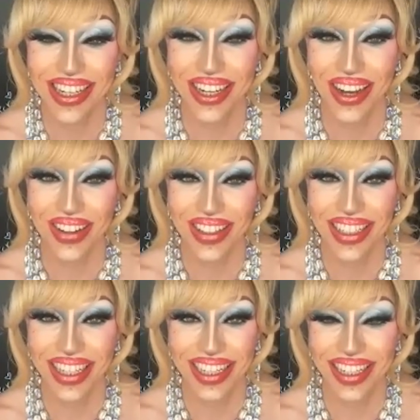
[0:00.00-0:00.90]
you know,
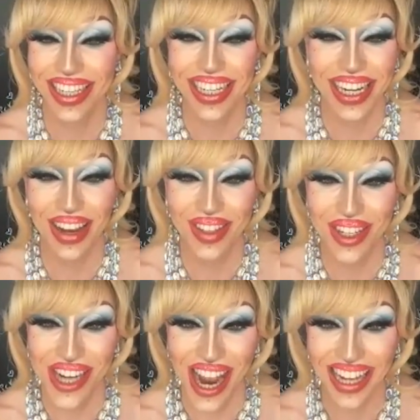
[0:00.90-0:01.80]
Dee Dee loves to
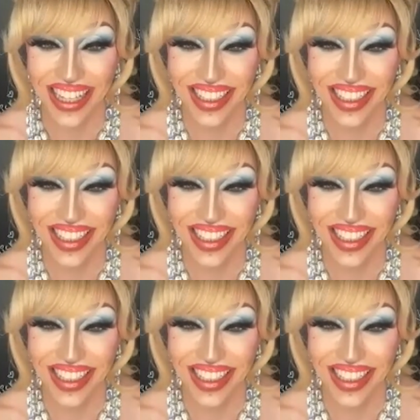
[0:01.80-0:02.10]
chat.